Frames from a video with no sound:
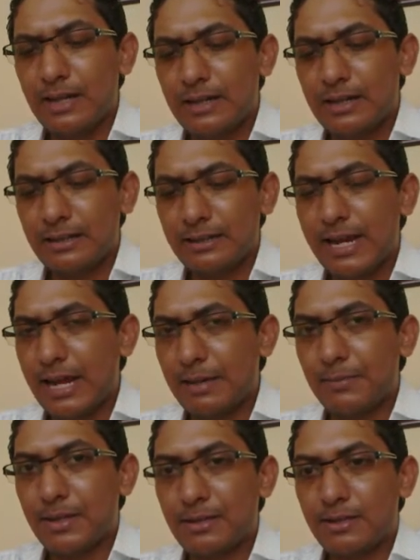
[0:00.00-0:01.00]
The
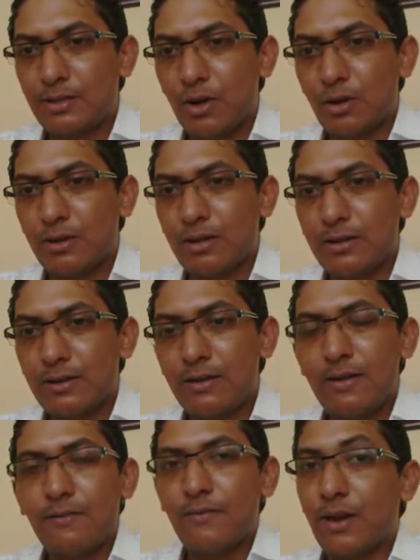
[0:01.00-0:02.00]
name is not
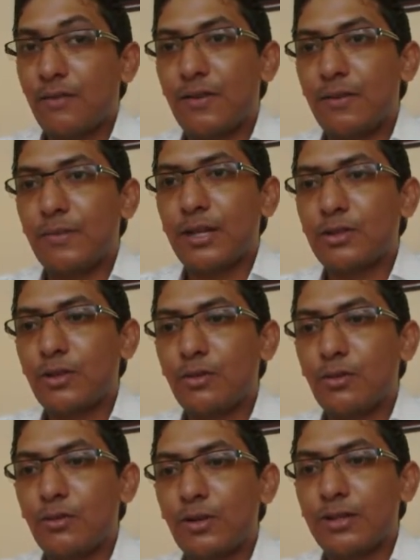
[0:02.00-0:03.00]
very familiar,
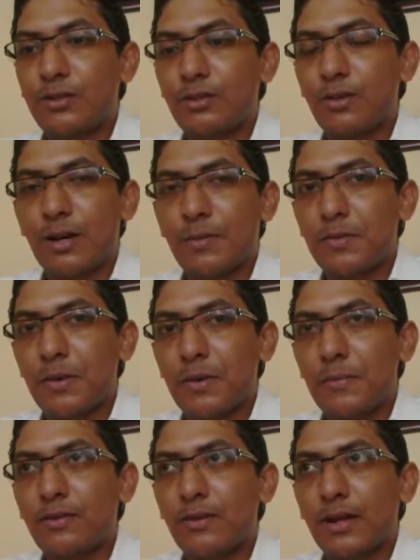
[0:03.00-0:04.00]
so it's not coming to my
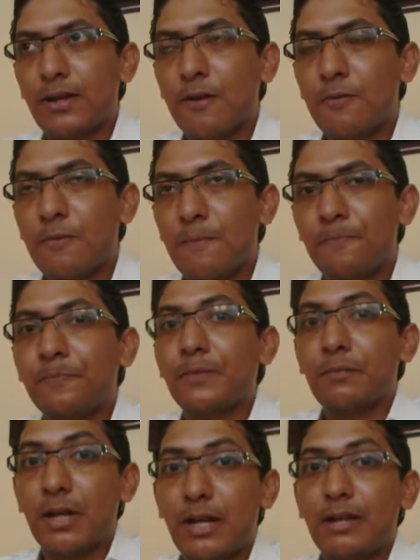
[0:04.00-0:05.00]
mind right now,
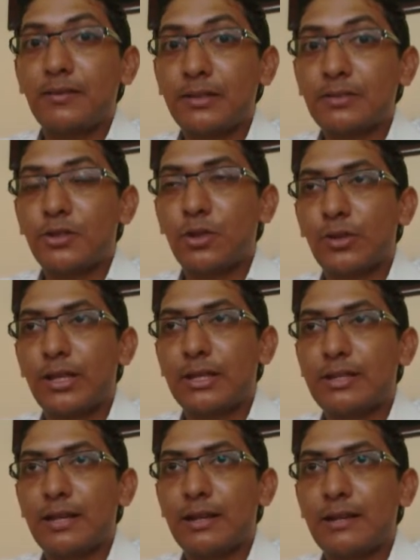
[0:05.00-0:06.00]
but I will show you
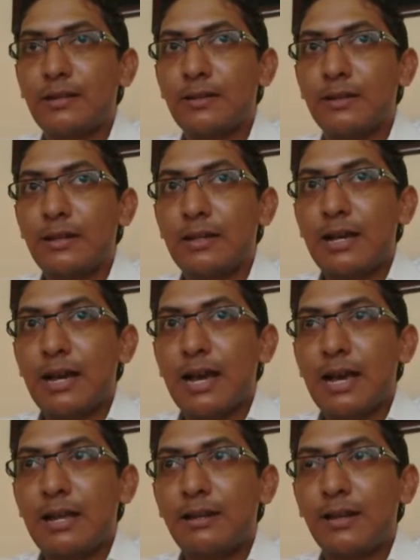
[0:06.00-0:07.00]
that cigar.
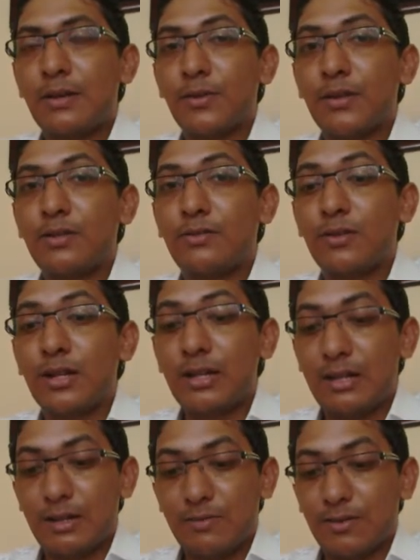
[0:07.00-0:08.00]
And it was
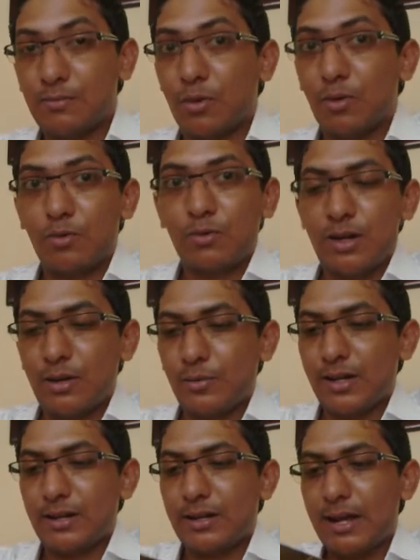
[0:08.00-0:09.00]
really, it was bone dry
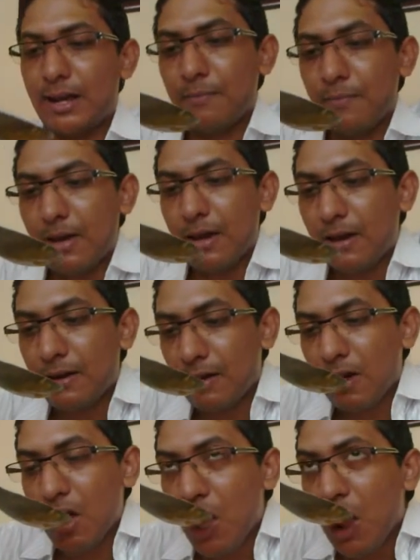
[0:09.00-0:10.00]
when it came, and